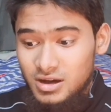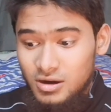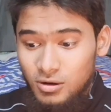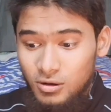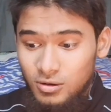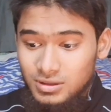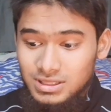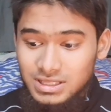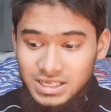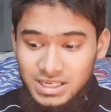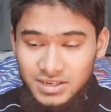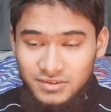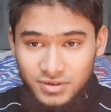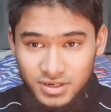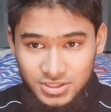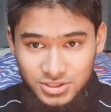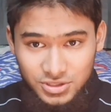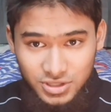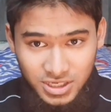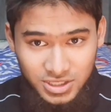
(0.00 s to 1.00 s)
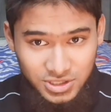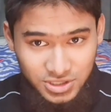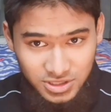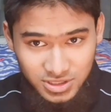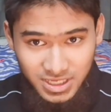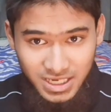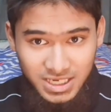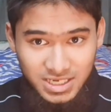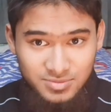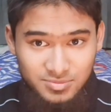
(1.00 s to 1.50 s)
All the infrastructure
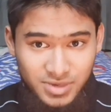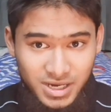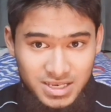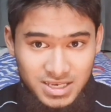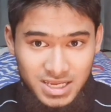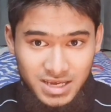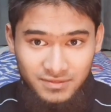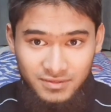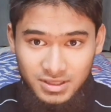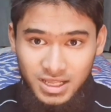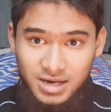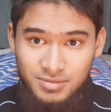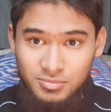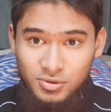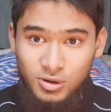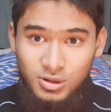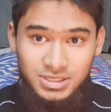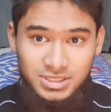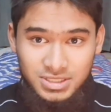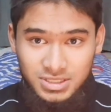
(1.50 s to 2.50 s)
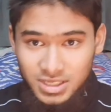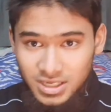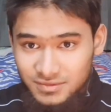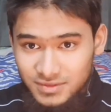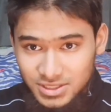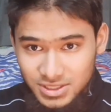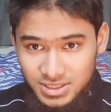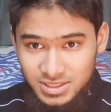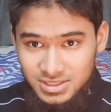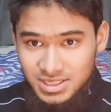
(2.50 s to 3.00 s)
that it might develop, all the
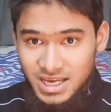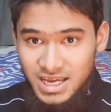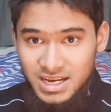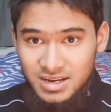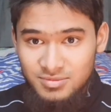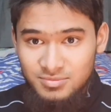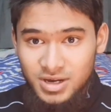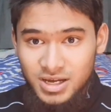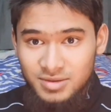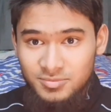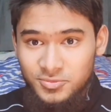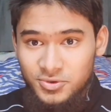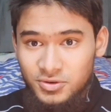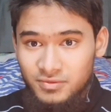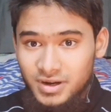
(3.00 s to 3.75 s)
services that it might